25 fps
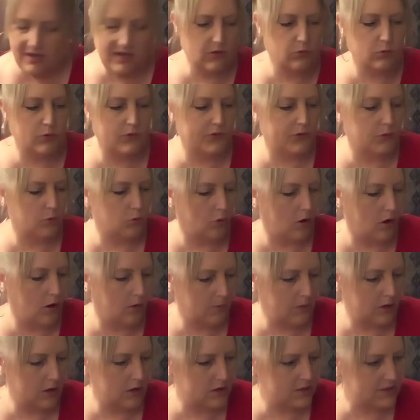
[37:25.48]
in with the
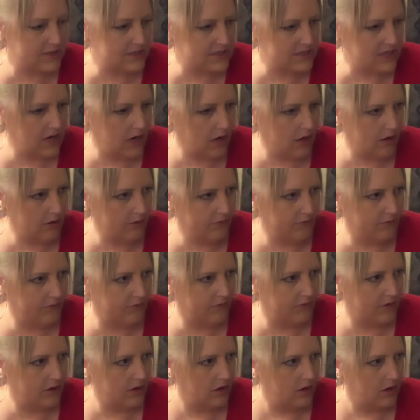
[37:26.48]
Walmart stuff.
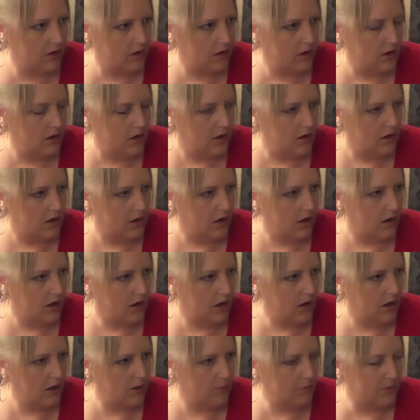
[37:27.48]

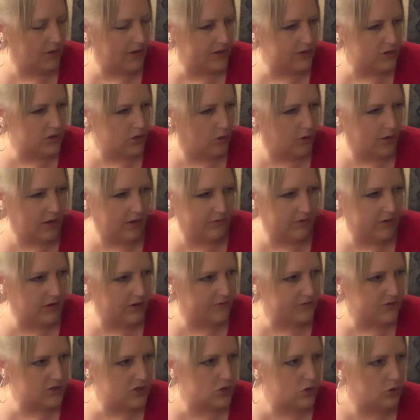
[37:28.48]
Um, but I don't have
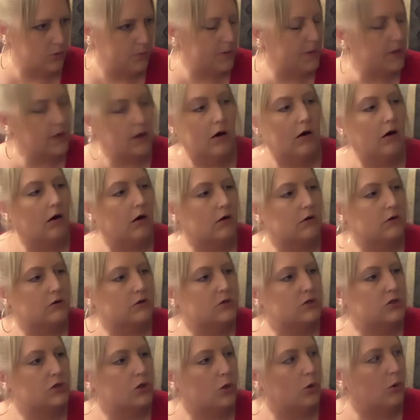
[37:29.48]
enough to do a big haul
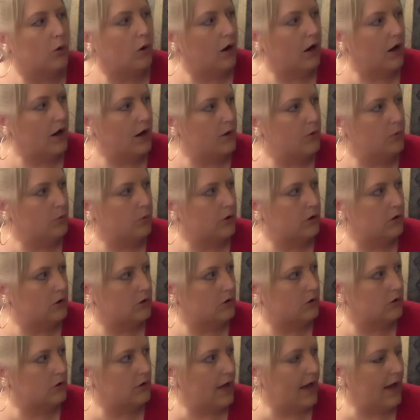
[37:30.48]
so I
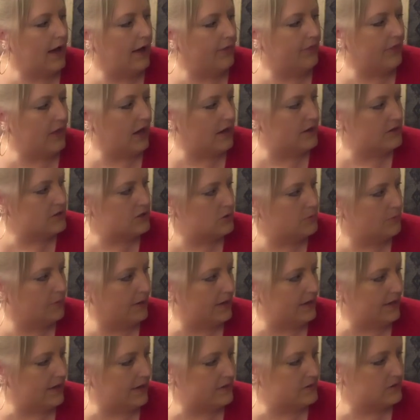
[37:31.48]
will add that to my
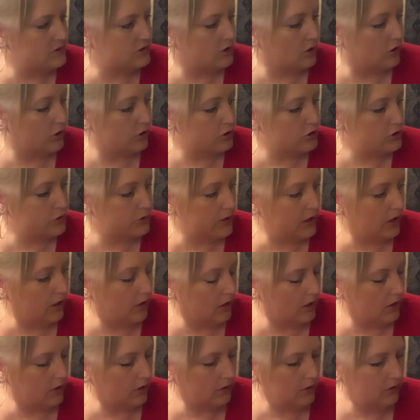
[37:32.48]
next Dollar Tree
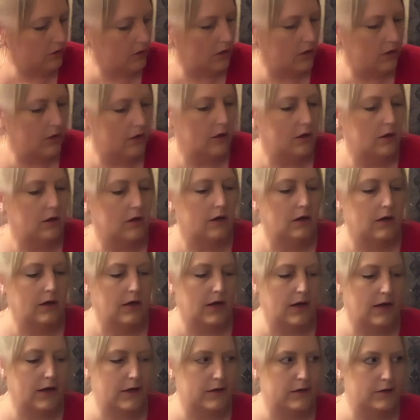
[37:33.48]
haul.
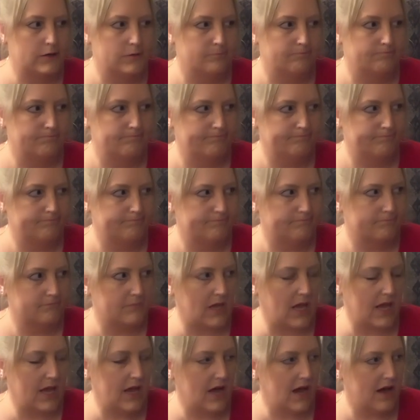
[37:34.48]
Um,
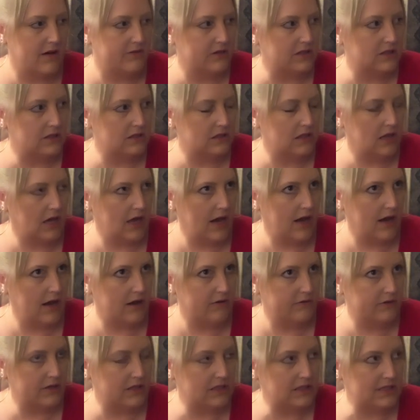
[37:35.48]
I have a, I
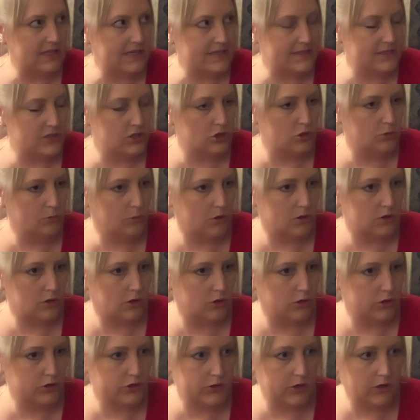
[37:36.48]
have at least two more
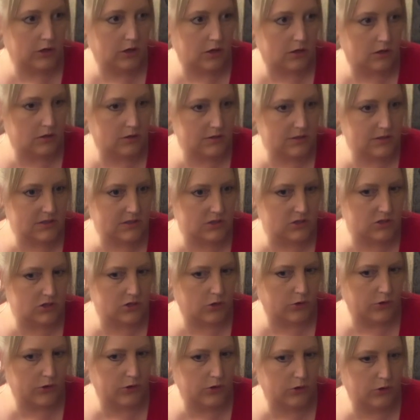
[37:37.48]
Dollar Tree hauls to
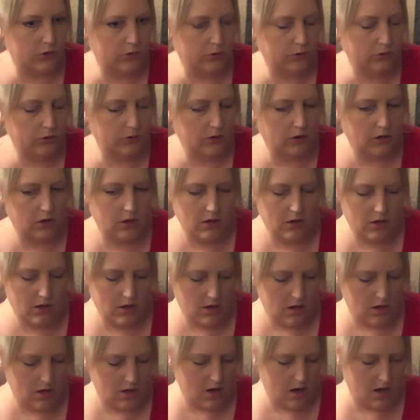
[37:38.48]
show you.
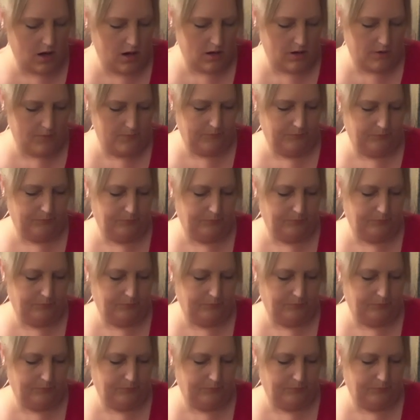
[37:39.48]
Um,